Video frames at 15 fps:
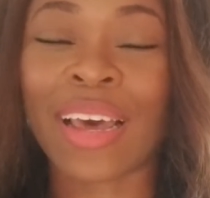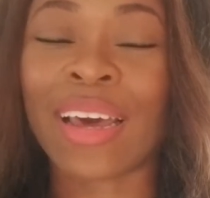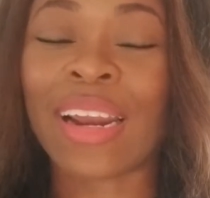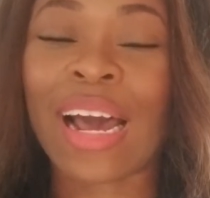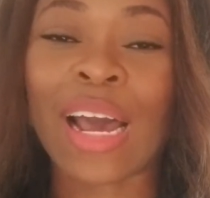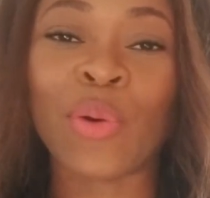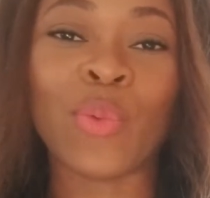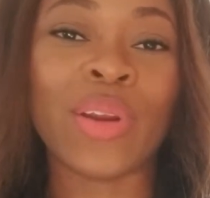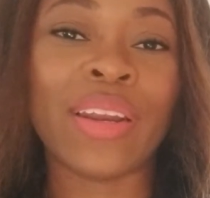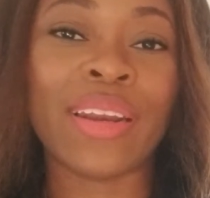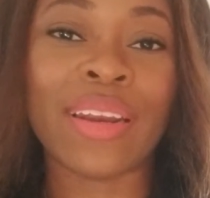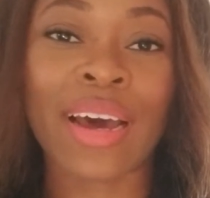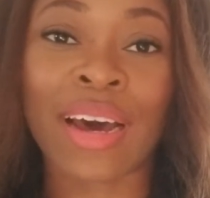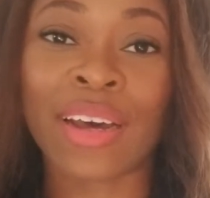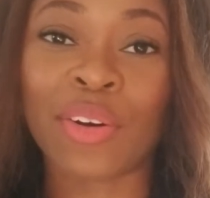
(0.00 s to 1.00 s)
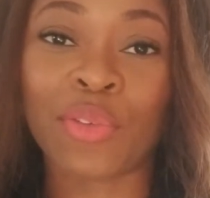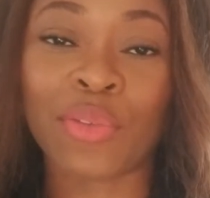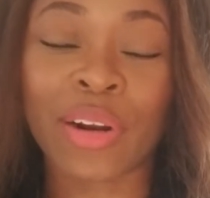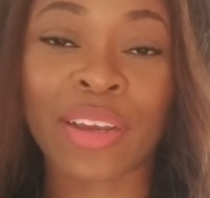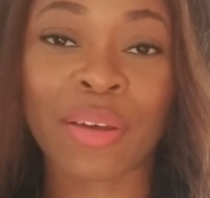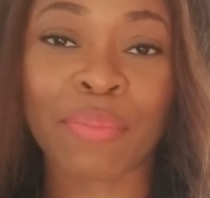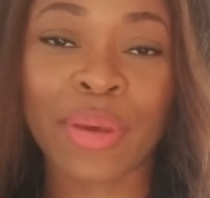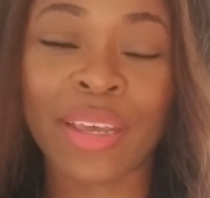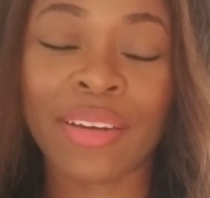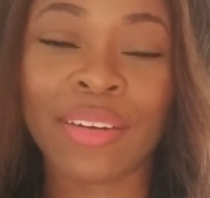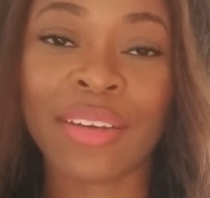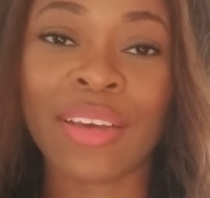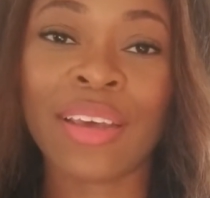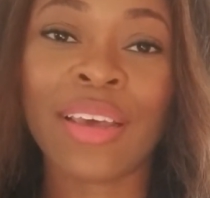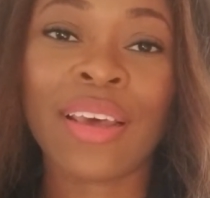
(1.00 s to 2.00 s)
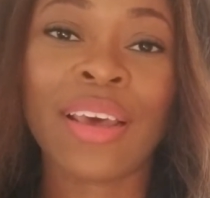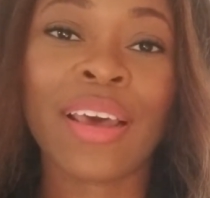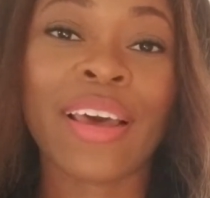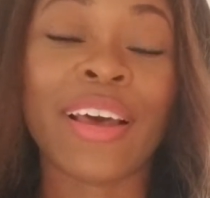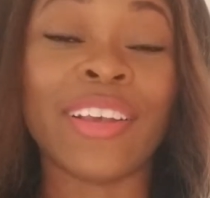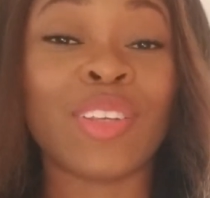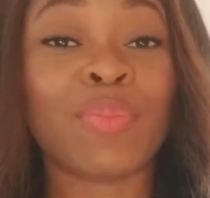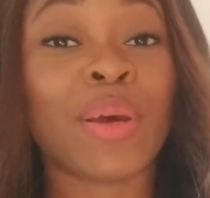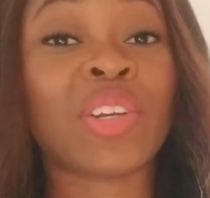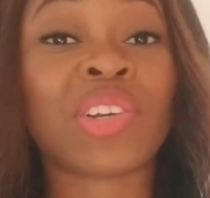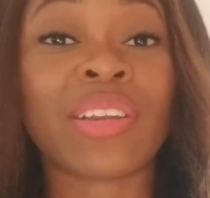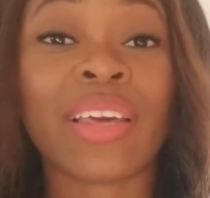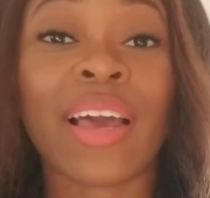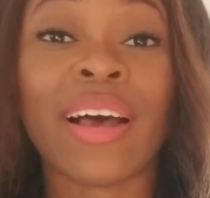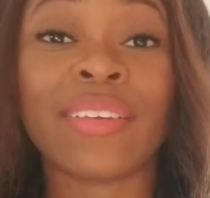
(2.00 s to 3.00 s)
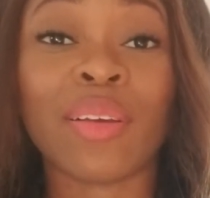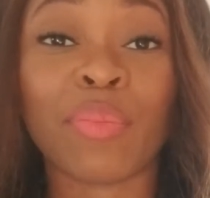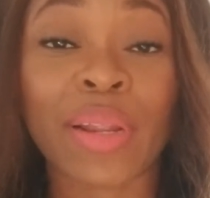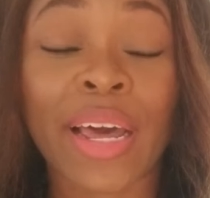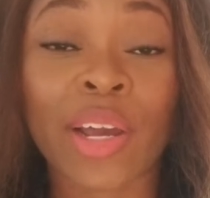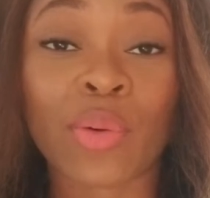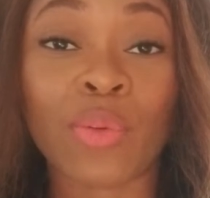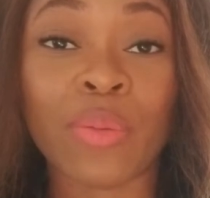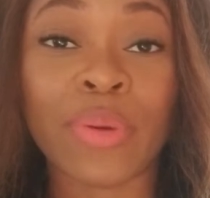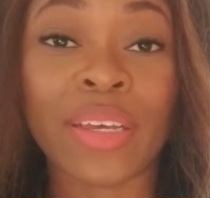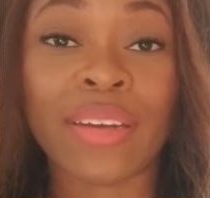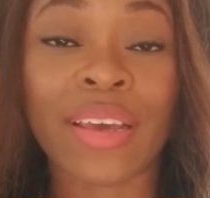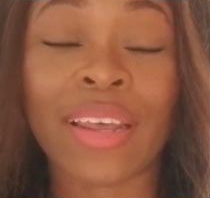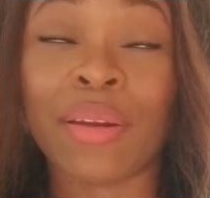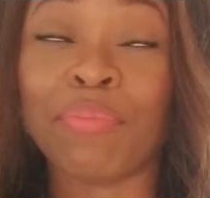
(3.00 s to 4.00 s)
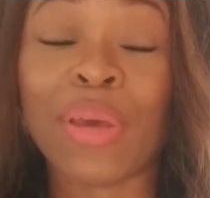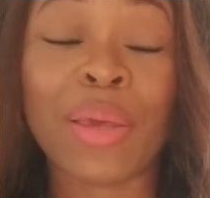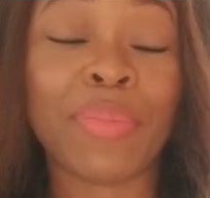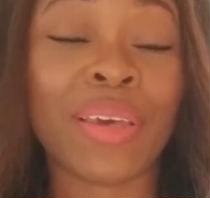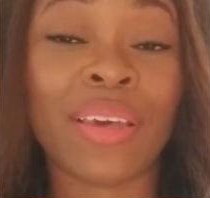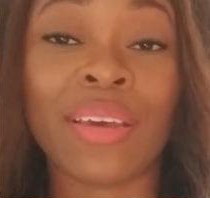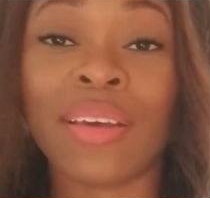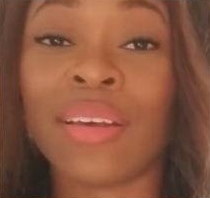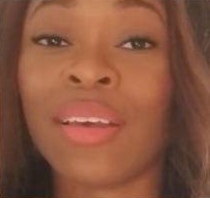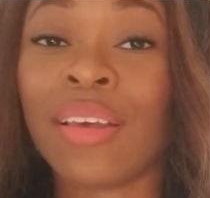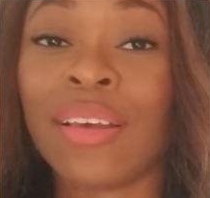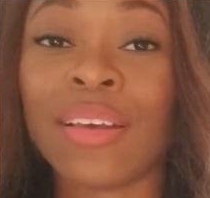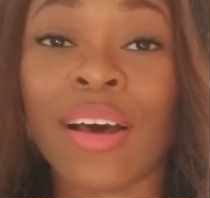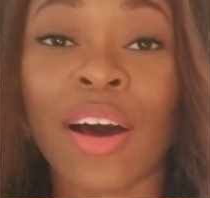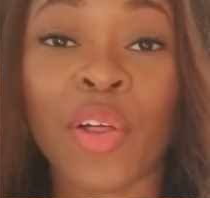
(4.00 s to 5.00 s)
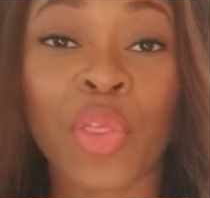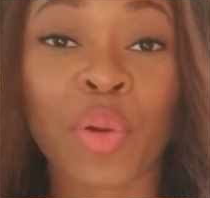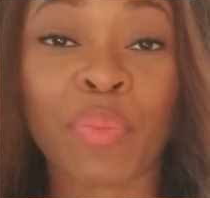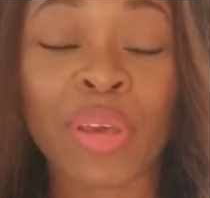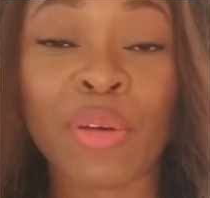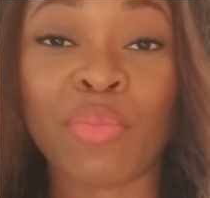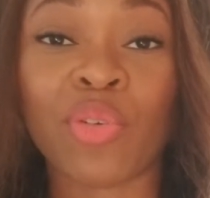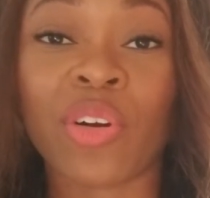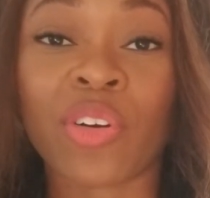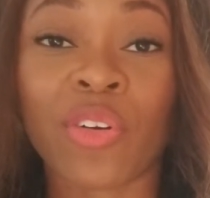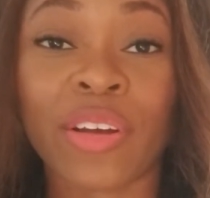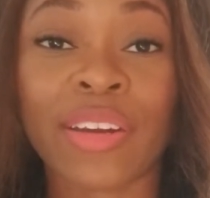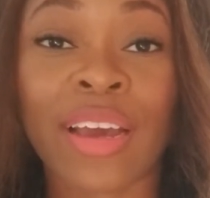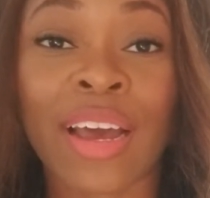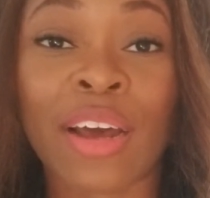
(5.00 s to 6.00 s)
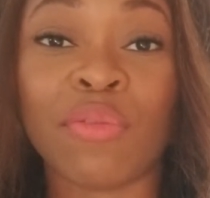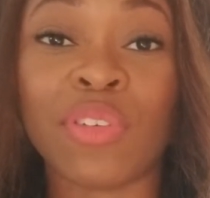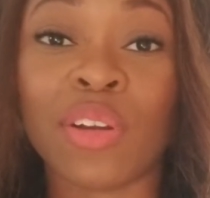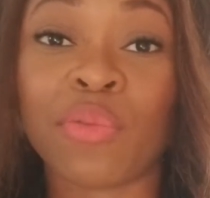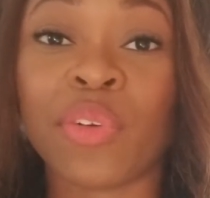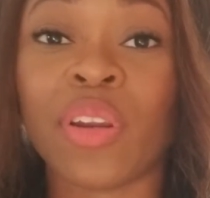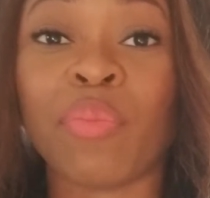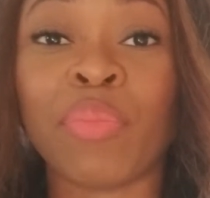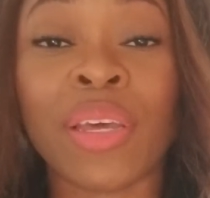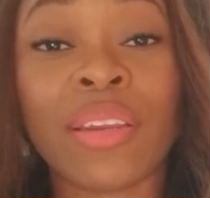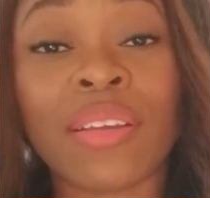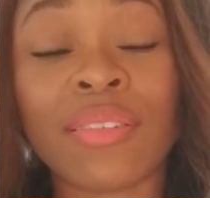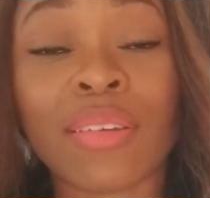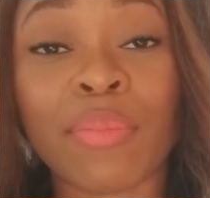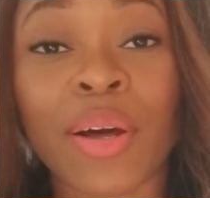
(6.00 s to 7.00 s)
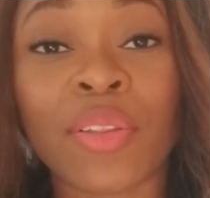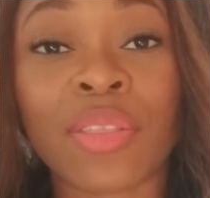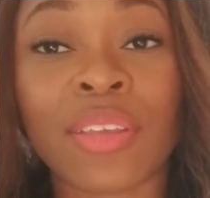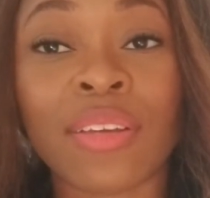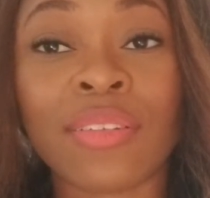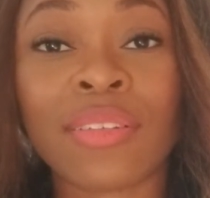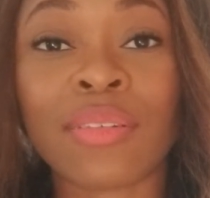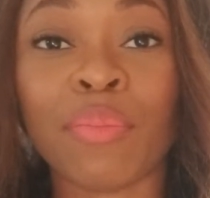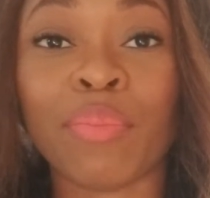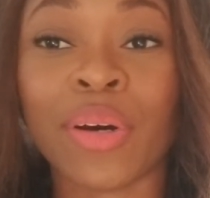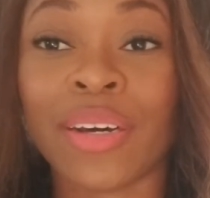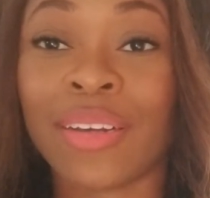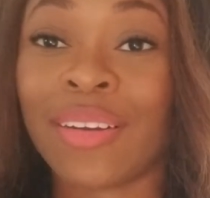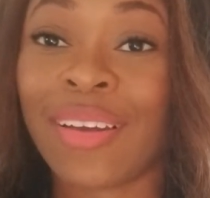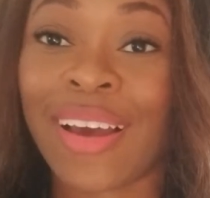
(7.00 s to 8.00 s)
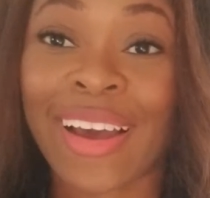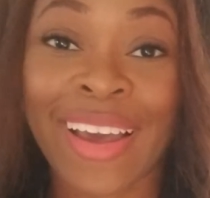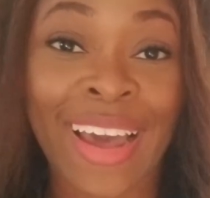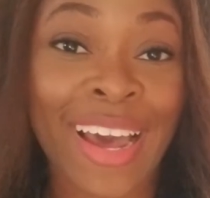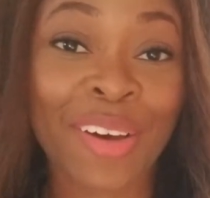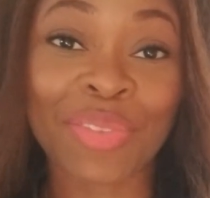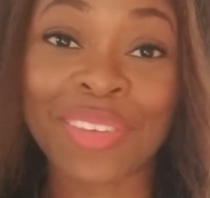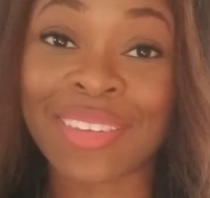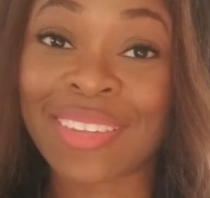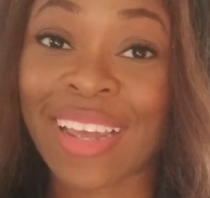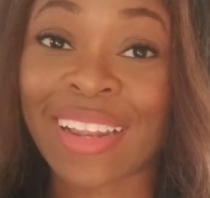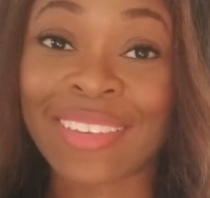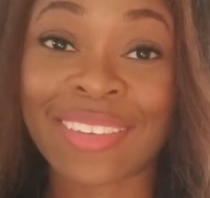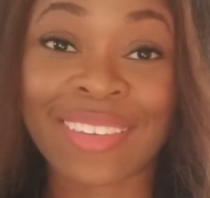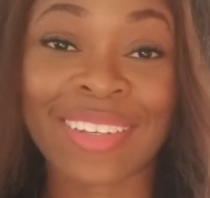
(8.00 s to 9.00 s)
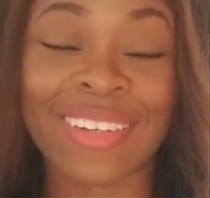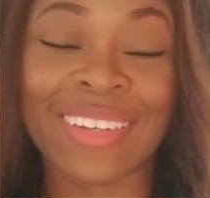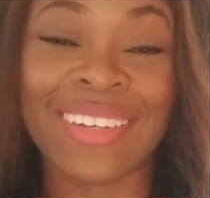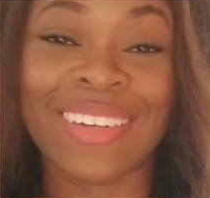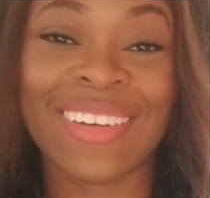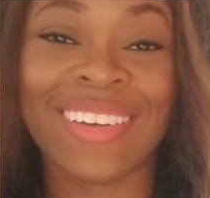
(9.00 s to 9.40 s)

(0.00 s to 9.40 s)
That I would not recommend, especially as a Black woman, and maybe other people are going to have different opinions about this, but I have the stats